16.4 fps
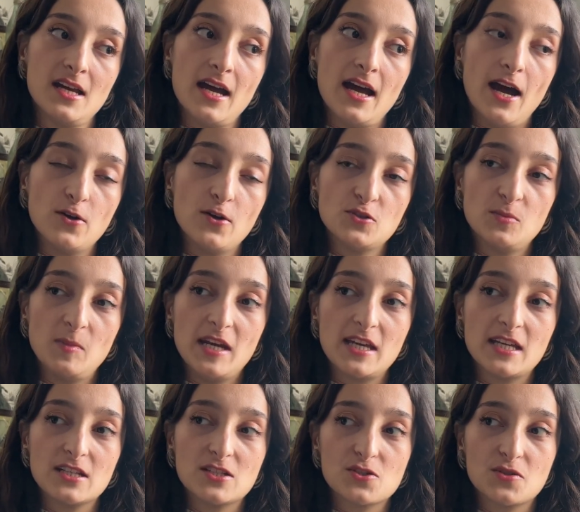How to
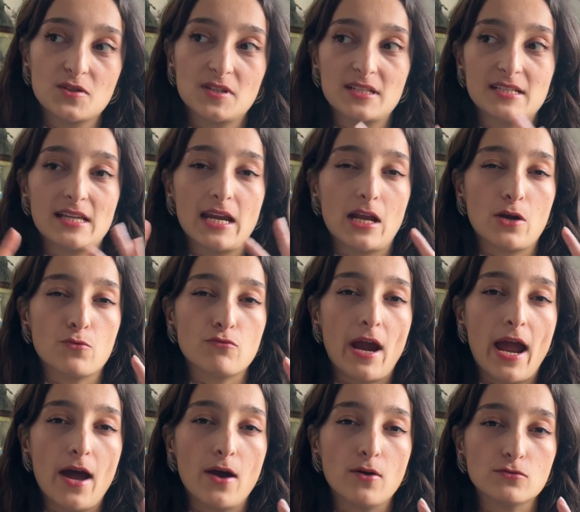make it so that it's like
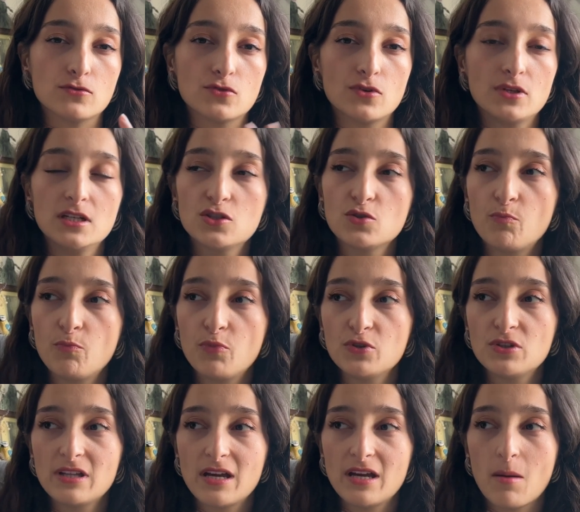round. Do I need to
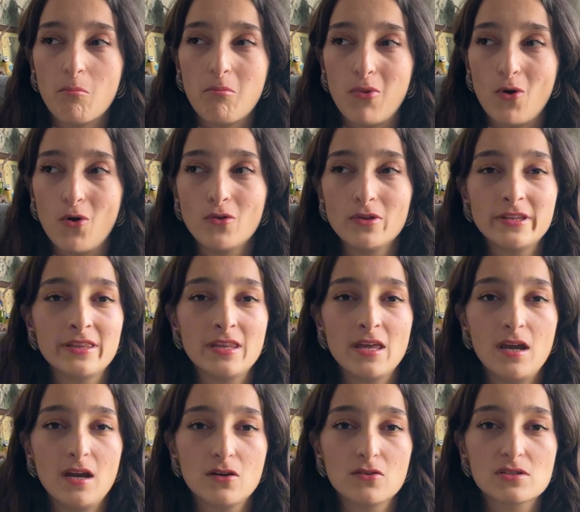put like a bowl in
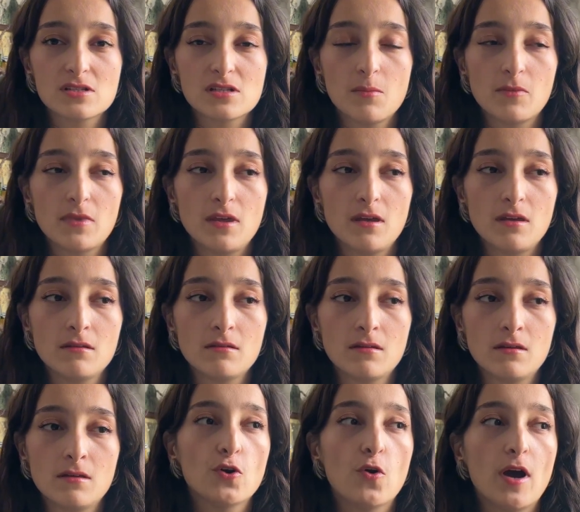there or something?
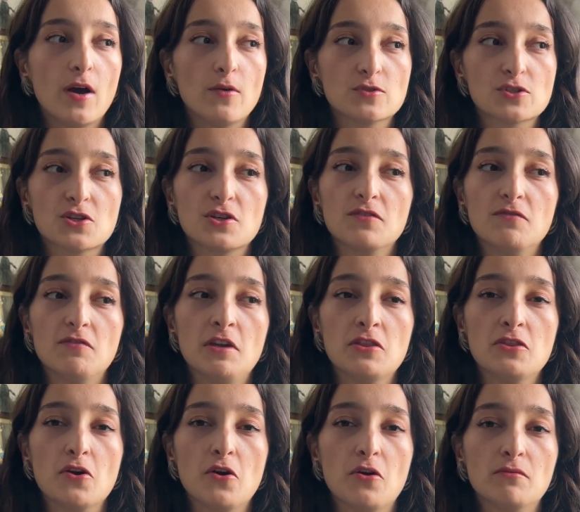I don't know how it's gonna
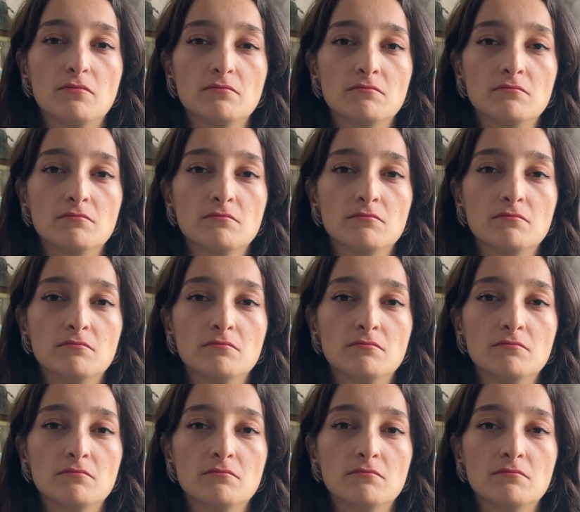fit though.